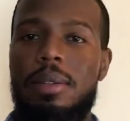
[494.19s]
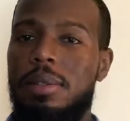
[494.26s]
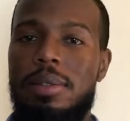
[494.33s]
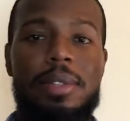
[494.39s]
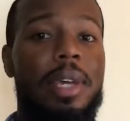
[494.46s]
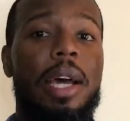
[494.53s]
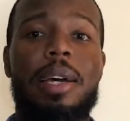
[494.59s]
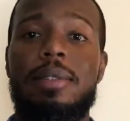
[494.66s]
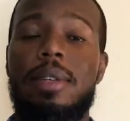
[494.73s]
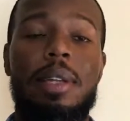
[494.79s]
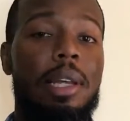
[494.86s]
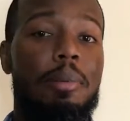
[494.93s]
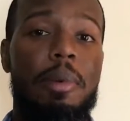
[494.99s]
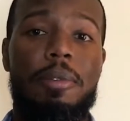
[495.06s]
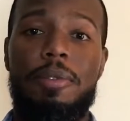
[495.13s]
sky's the
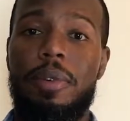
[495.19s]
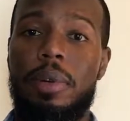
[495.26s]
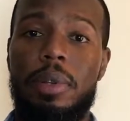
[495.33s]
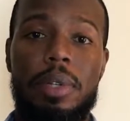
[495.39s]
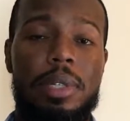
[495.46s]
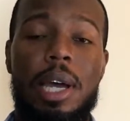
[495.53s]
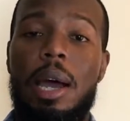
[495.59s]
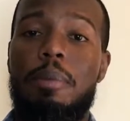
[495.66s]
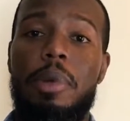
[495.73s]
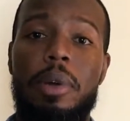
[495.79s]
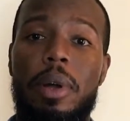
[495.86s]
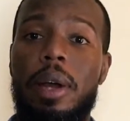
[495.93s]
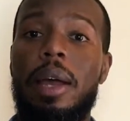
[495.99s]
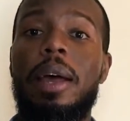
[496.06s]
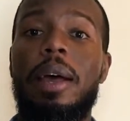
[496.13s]
limit for the time you're
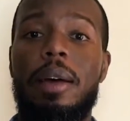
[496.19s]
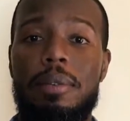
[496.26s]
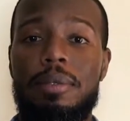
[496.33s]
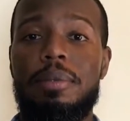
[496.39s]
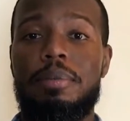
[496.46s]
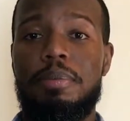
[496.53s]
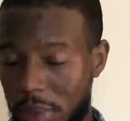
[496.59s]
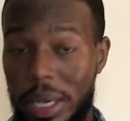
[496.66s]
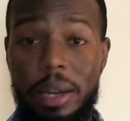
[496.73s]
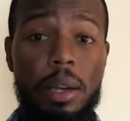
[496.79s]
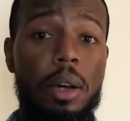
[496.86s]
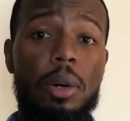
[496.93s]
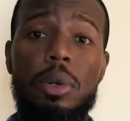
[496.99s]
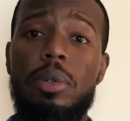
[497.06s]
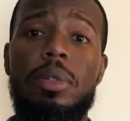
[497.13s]
gonna have. And it
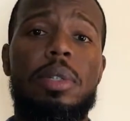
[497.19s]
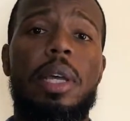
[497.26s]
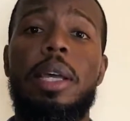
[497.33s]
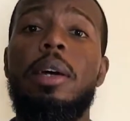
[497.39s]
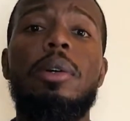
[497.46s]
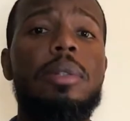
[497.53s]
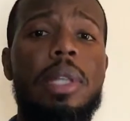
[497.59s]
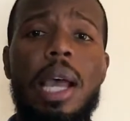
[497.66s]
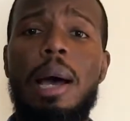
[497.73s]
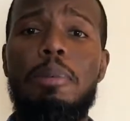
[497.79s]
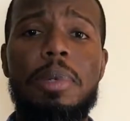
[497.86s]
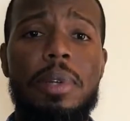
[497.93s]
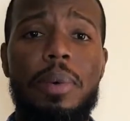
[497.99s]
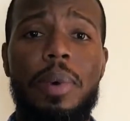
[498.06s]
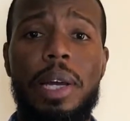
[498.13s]
goes the
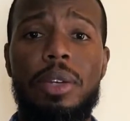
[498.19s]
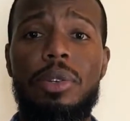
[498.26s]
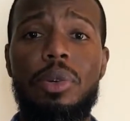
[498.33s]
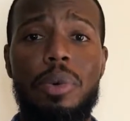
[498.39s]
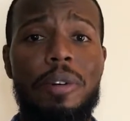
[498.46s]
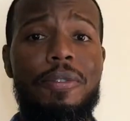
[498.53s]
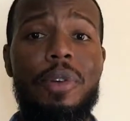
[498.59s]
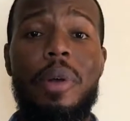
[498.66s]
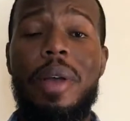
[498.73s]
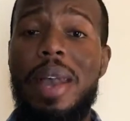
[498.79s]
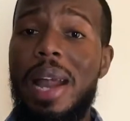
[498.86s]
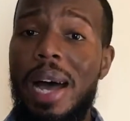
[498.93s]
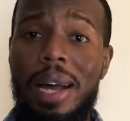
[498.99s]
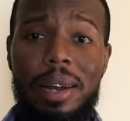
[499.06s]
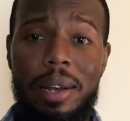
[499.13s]
opposite way too. If you're
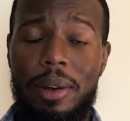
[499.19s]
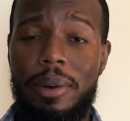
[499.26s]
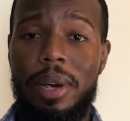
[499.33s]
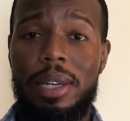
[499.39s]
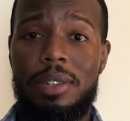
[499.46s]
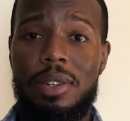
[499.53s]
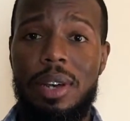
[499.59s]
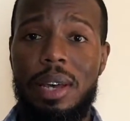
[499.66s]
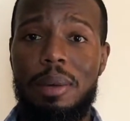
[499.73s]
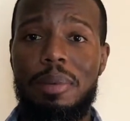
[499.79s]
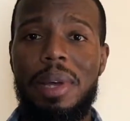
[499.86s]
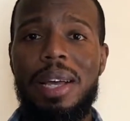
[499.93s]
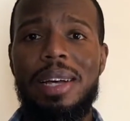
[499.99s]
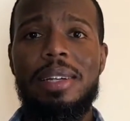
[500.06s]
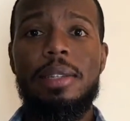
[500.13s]
not in great shape,
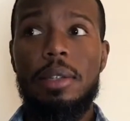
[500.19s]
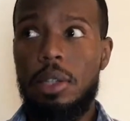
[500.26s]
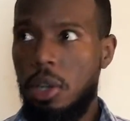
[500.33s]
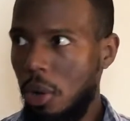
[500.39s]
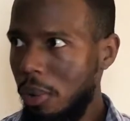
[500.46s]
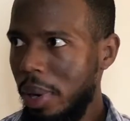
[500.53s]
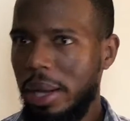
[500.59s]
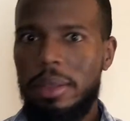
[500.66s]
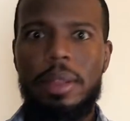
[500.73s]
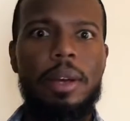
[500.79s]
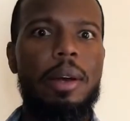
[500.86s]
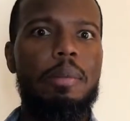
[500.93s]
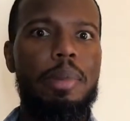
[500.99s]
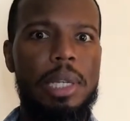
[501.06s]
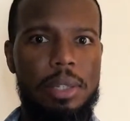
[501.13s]
go out there
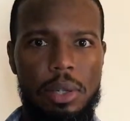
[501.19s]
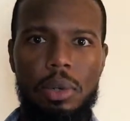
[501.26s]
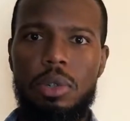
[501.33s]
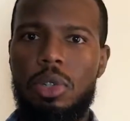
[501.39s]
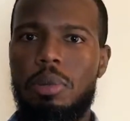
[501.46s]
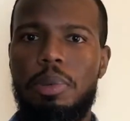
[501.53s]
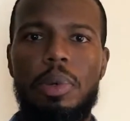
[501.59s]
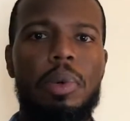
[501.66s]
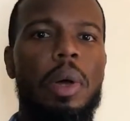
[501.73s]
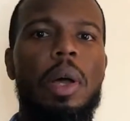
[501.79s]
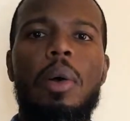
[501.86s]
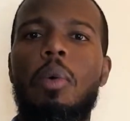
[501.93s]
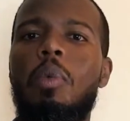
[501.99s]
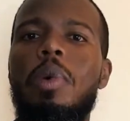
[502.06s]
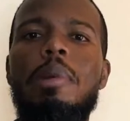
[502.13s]
and be sociable.
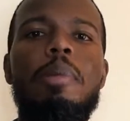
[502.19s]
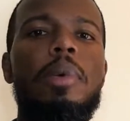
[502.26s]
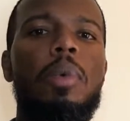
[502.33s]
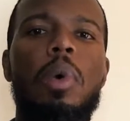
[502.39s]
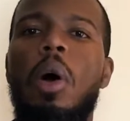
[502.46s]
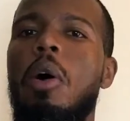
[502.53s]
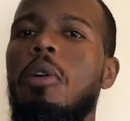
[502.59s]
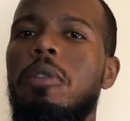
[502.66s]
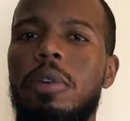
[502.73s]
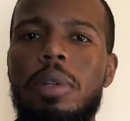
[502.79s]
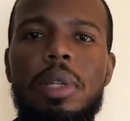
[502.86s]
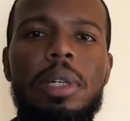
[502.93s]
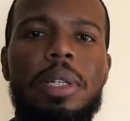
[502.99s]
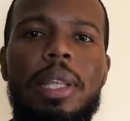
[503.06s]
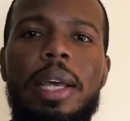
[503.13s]
Women will
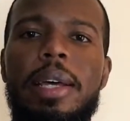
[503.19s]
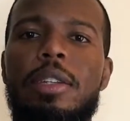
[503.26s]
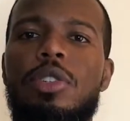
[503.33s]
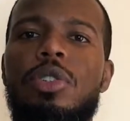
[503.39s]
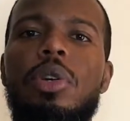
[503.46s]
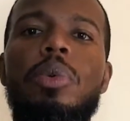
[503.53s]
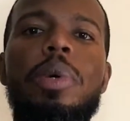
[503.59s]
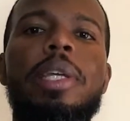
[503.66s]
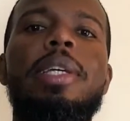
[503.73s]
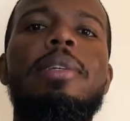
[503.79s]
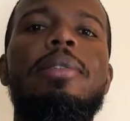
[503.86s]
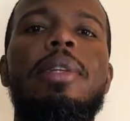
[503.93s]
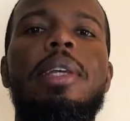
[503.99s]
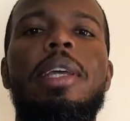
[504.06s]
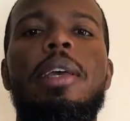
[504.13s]
overlook that so
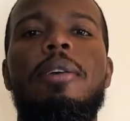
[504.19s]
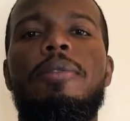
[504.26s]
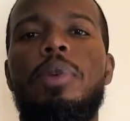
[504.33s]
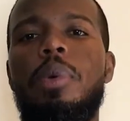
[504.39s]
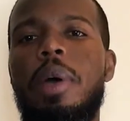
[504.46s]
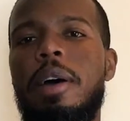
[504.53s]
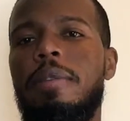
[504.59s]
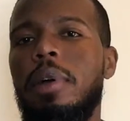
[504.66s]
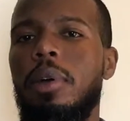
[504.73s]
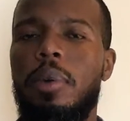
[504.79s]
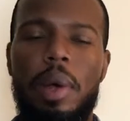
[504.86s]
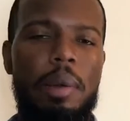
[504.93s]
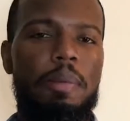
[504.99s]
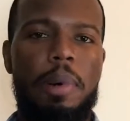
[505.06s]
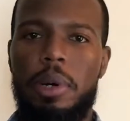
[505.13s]
easily if you have a
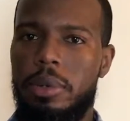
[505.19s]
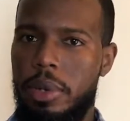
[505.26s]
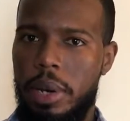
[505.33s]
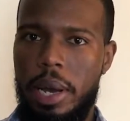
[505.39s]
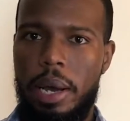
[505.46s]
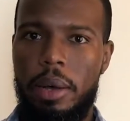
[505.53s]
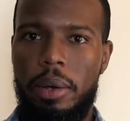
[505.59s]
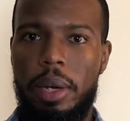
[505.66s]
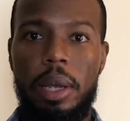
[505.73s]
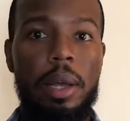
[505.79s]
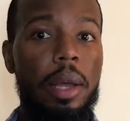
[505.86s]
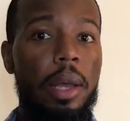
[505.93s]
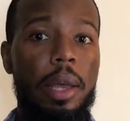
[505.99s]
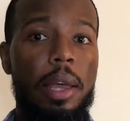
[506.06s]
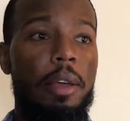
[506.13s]
great personality,
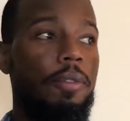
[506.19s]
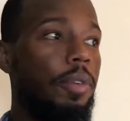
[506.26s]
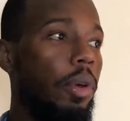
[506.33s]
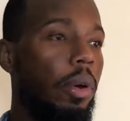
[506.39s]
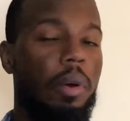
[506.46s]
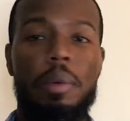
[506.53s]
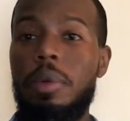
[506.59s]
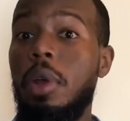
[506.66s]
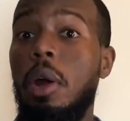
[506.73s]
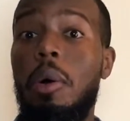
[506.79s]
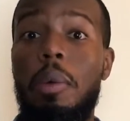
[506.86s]
if you're,